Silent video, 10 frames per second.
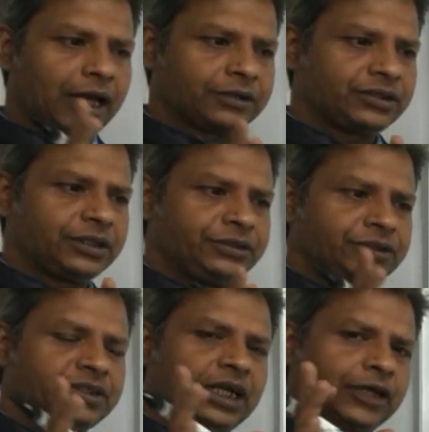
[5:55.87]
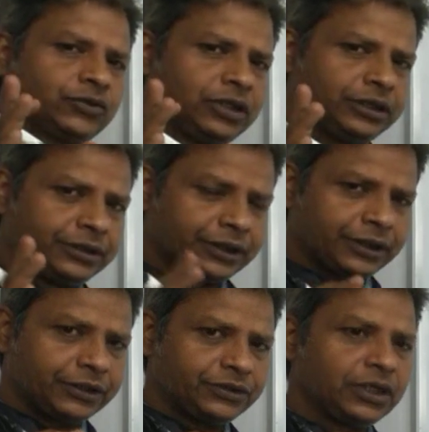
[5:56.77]
action is gradually
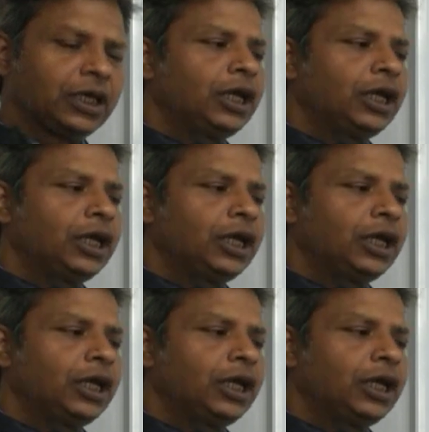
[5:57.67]
decreased.